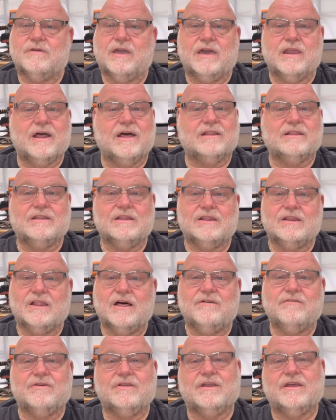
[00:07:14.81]
And I
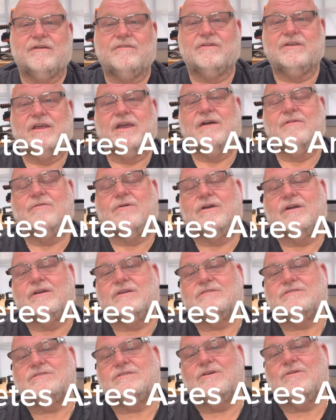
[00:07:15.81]
love it every day I wear
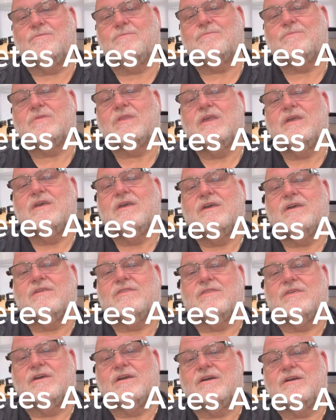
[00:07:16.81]
it. So
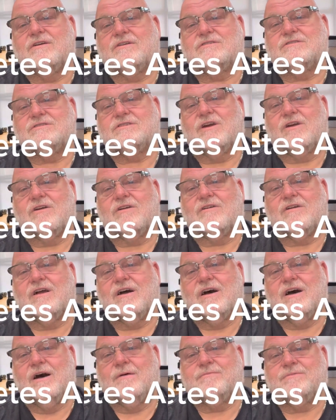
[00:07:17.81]
there's our
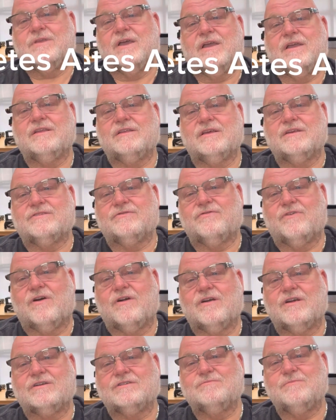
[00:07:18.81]
update as
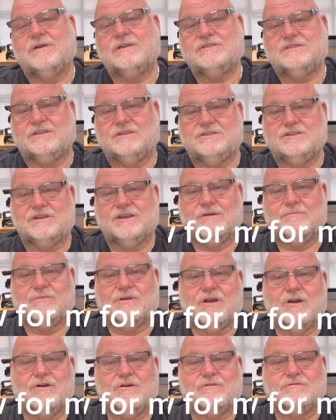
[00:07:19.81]
far as my
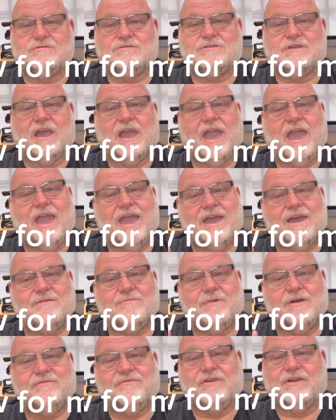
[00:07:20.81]
CGM goes
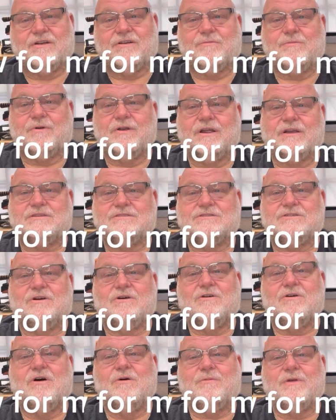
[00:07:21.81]
and my finger prick.
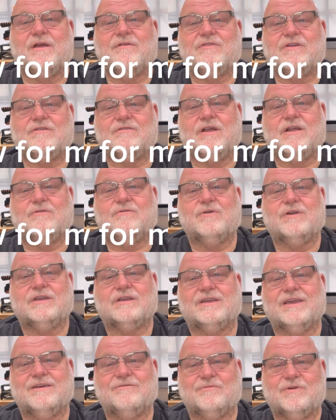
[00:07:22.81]
So hope you're having a great week,
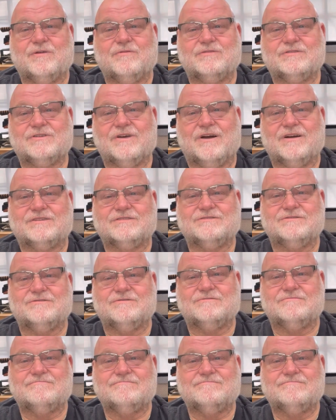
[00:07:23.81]
and we will talk soon.